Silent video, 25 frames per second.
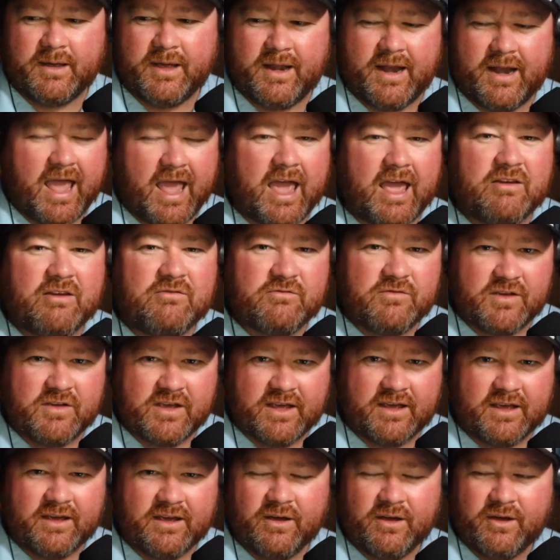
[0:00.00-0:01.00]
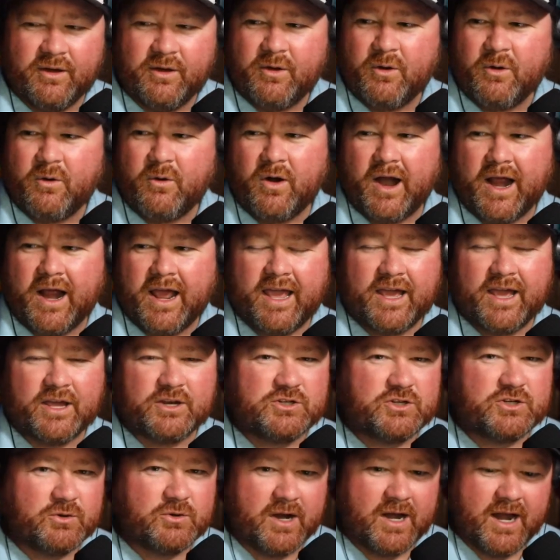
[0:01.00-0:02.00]
envy, or I
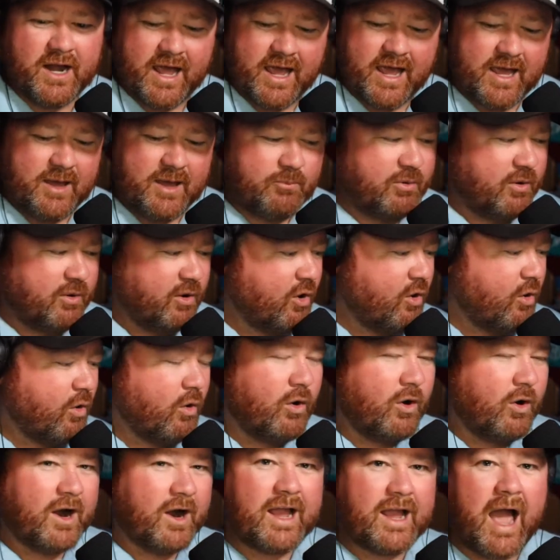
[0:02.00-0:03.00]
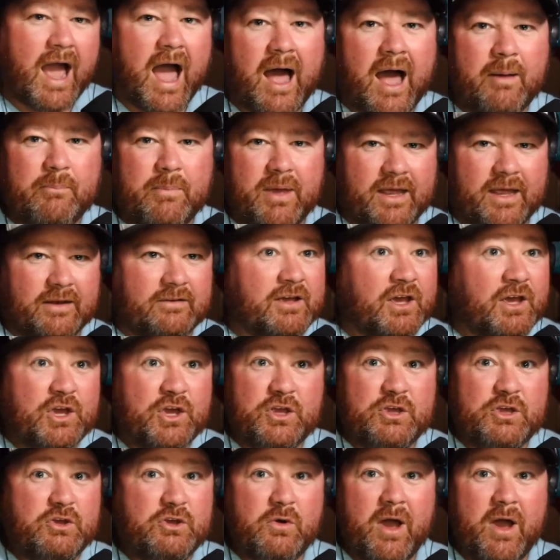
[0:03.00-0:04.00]
hand you an ape or a comet,
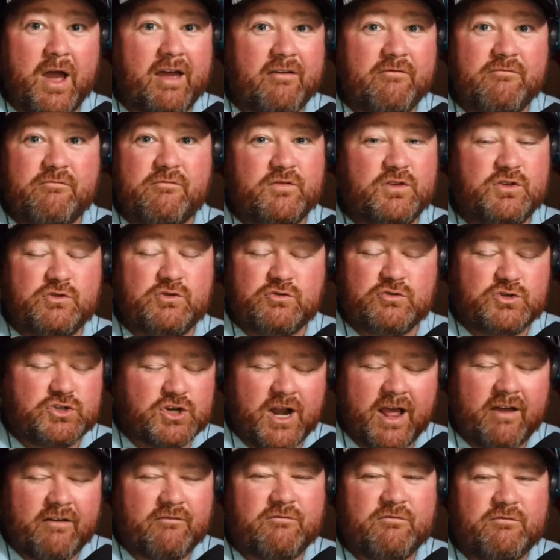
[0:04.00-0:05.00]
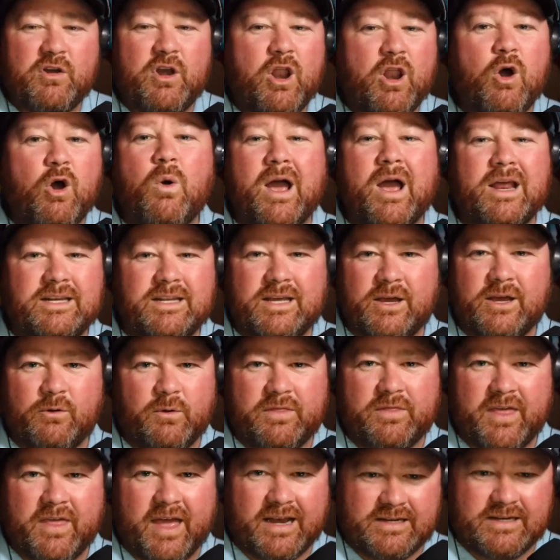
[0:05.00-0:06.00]
you should have no idea
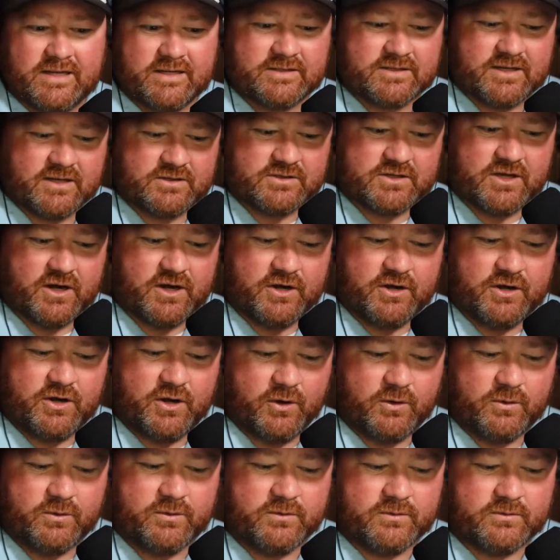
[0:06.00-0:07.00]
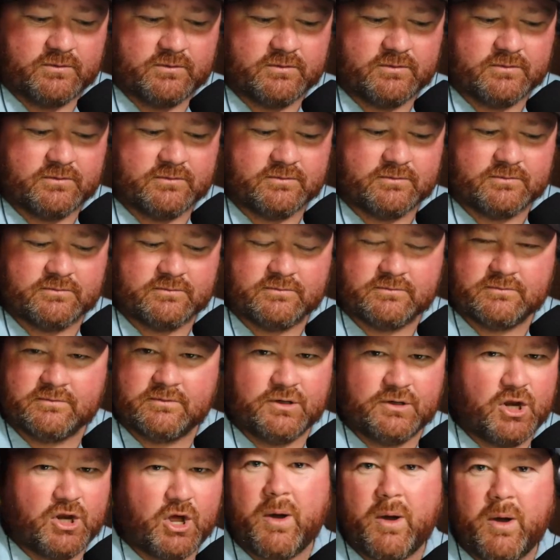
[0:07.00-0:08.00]
what that disc is going to do.
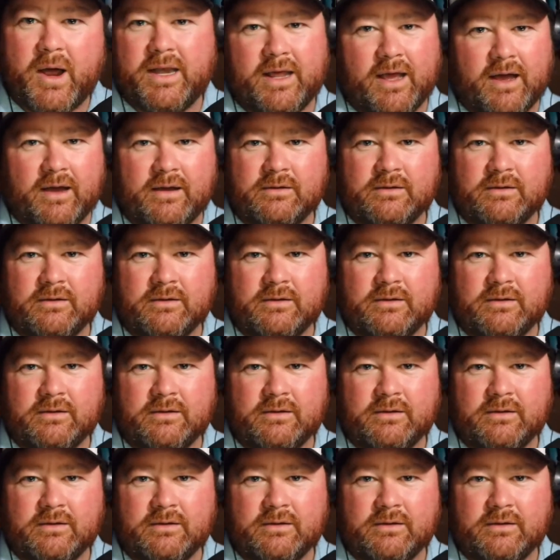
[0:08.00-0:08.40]
No idea.